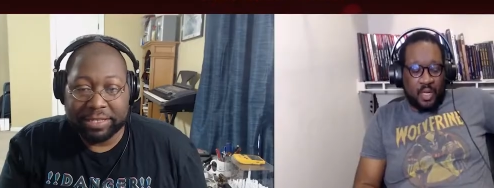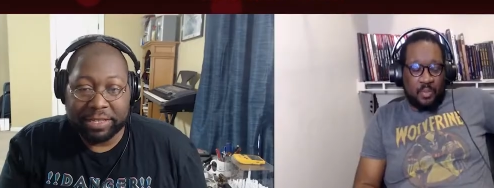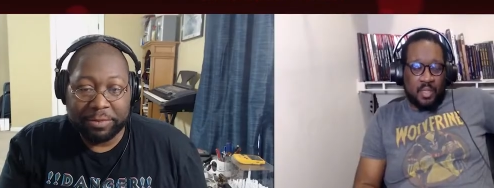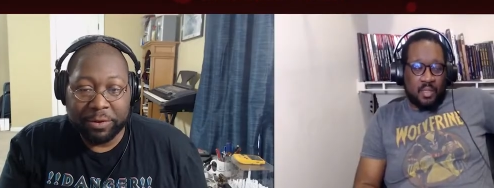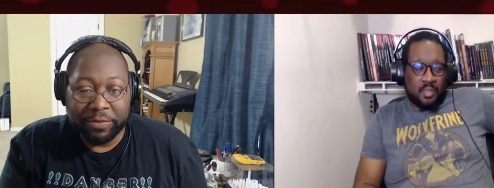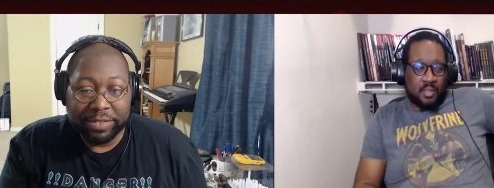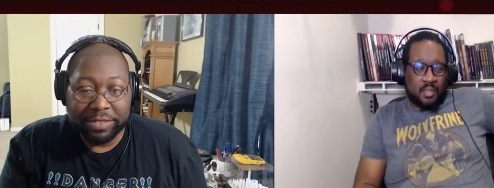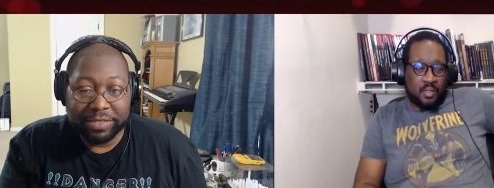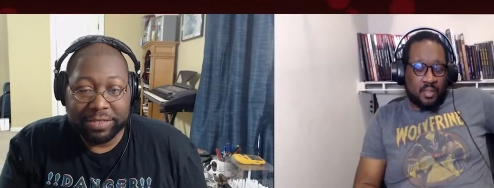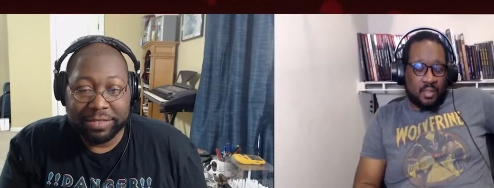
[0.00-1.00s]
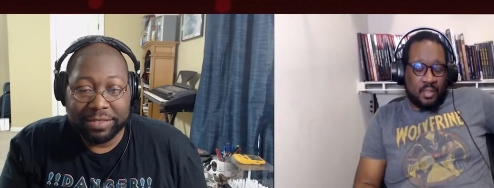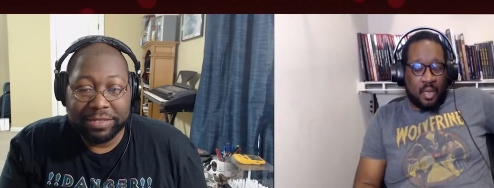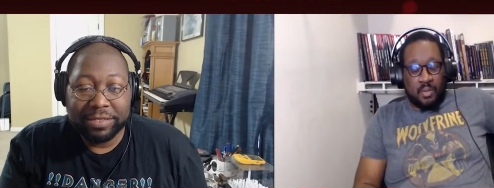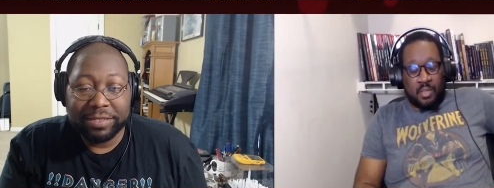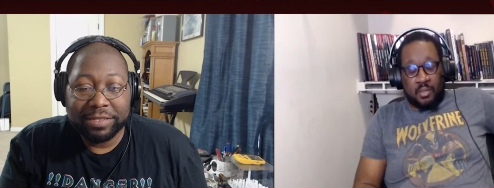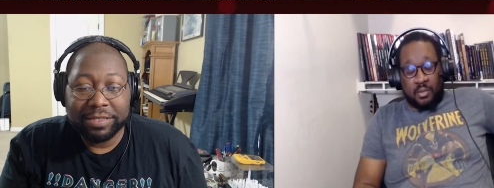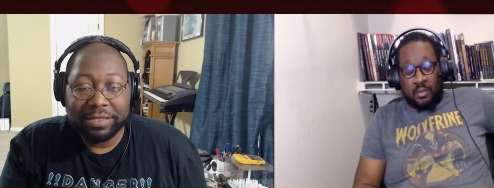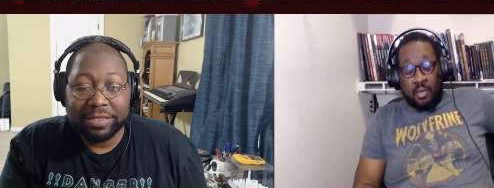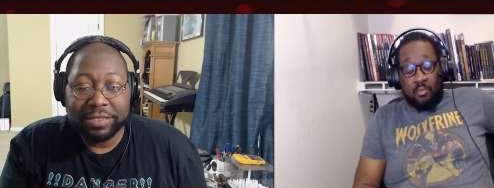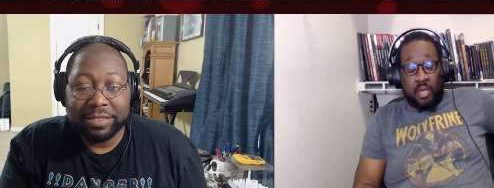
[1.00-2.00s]
Speaker 1: that was, movies.
Speaker 2: That was
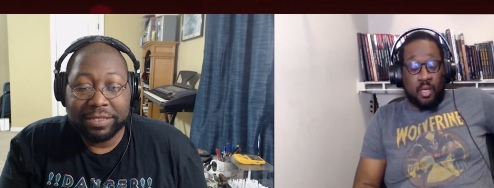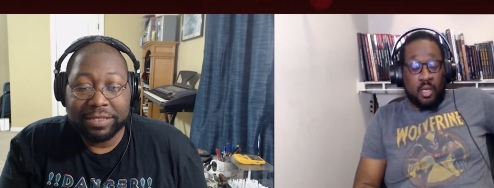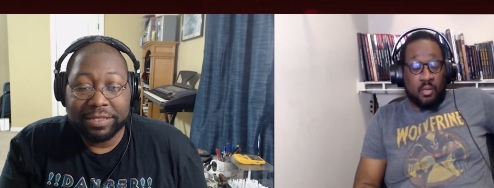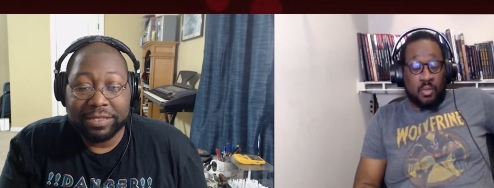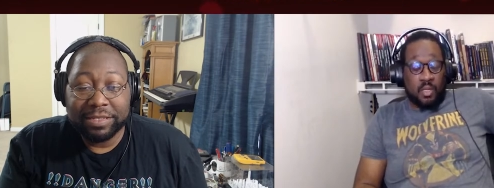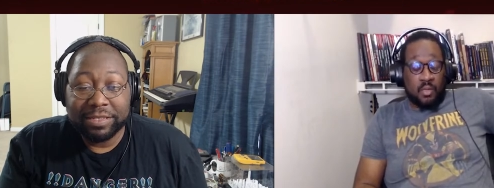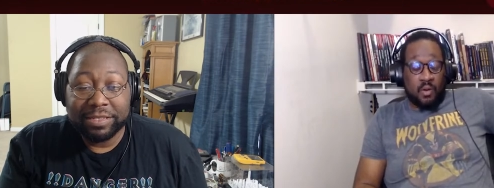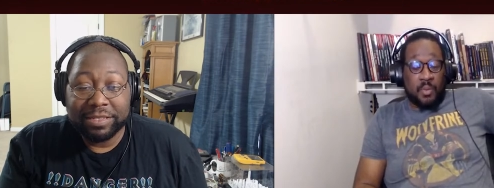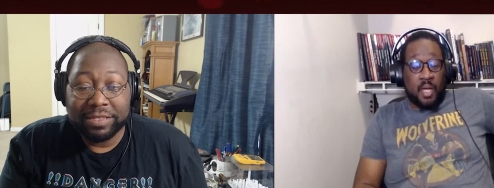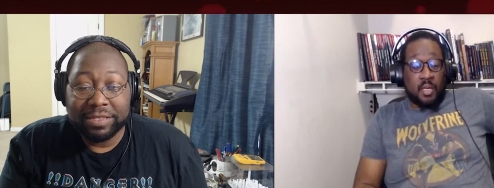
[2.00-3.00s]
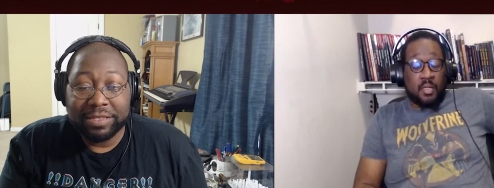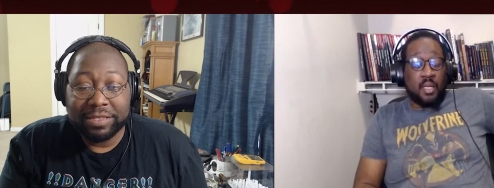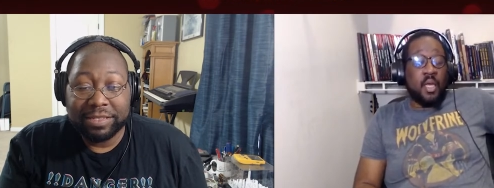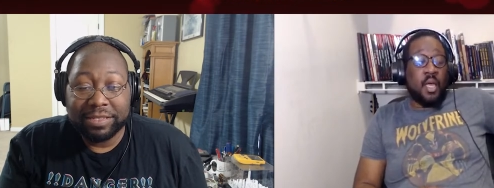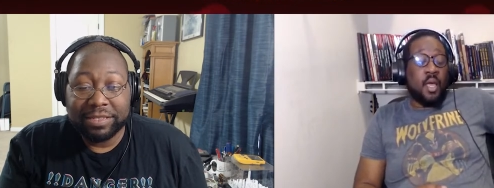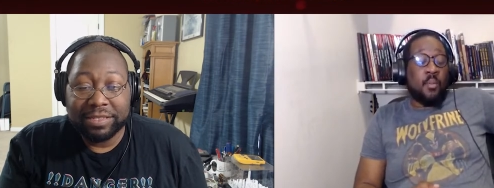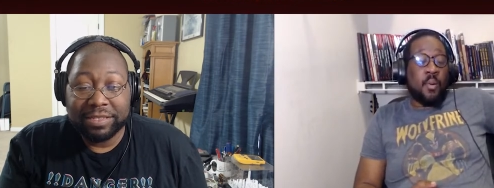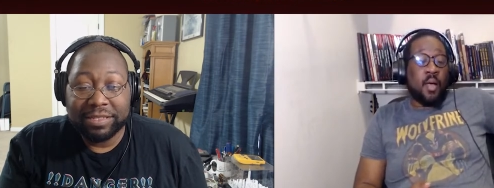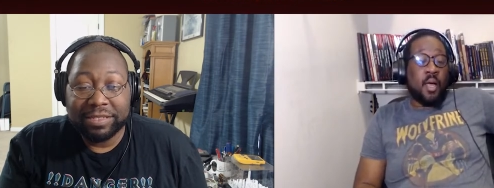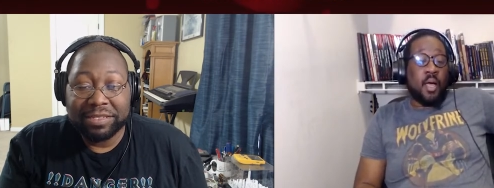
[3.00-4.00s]
them being lazy with the script, honestly.
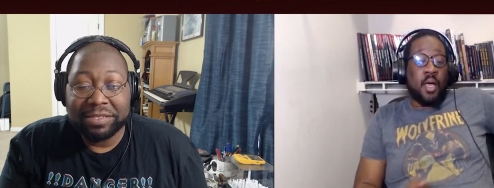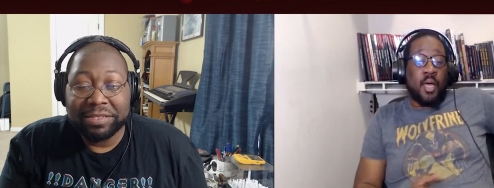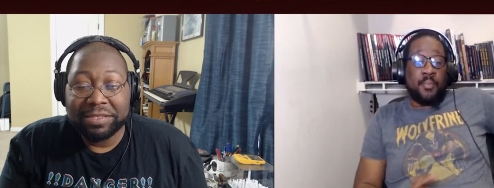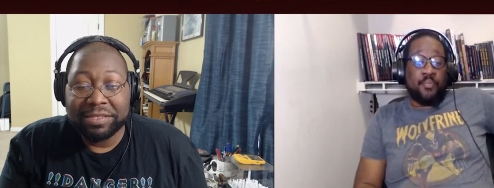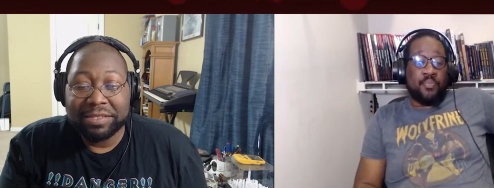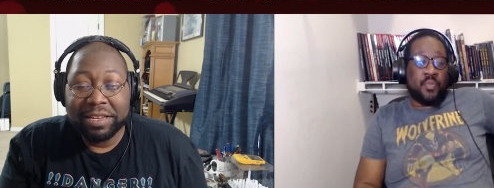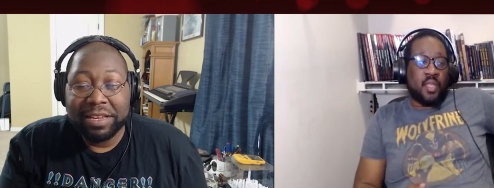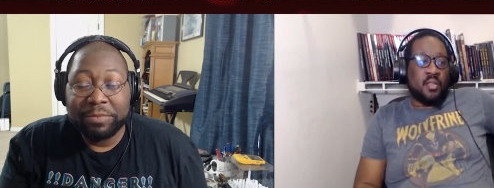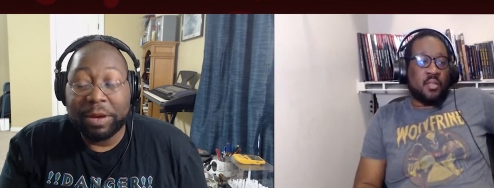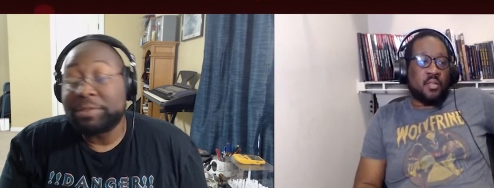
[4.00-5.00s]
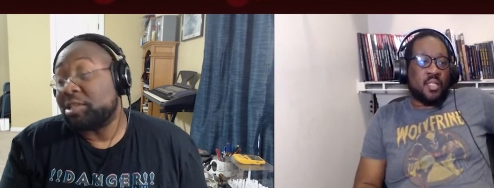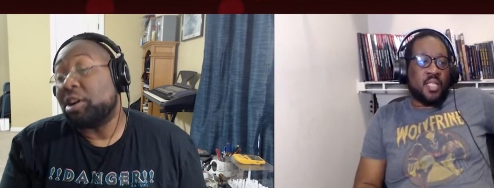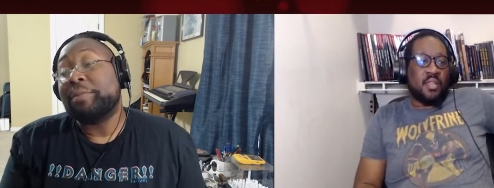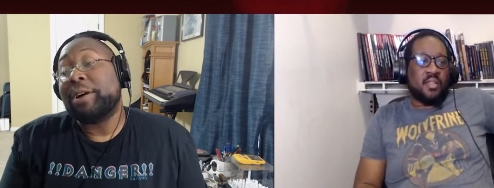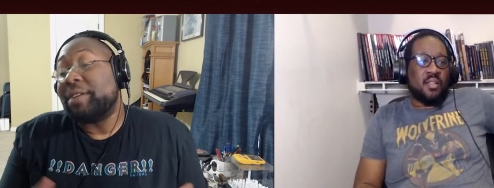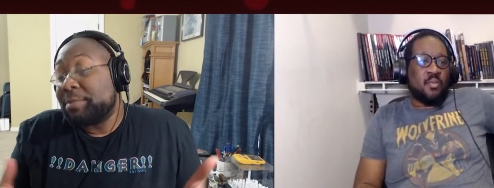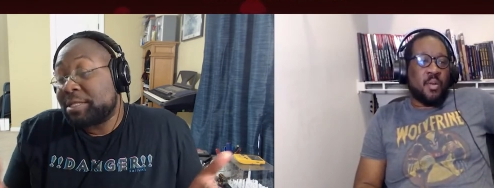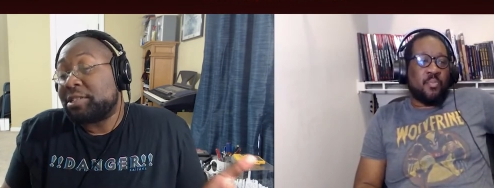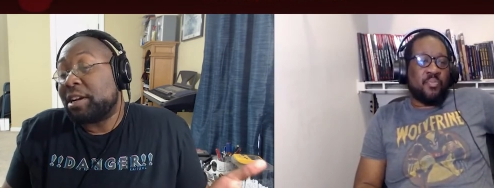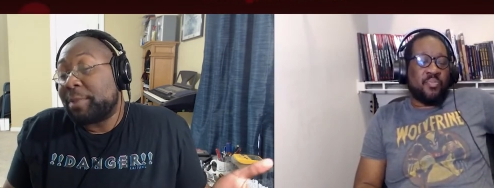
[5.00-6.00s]
But this I'm just talking about I'm bit.
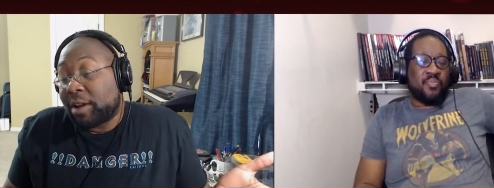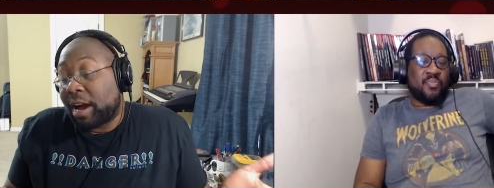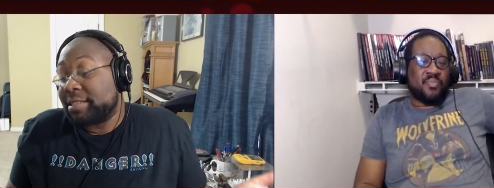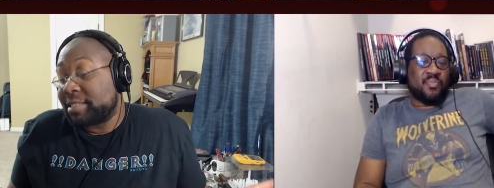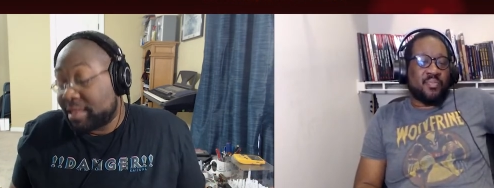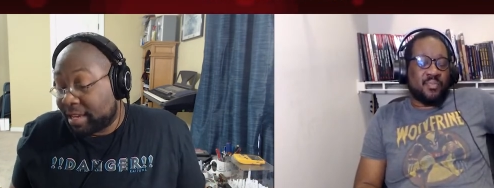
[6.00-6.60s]
just
Speaker 1: talking about constant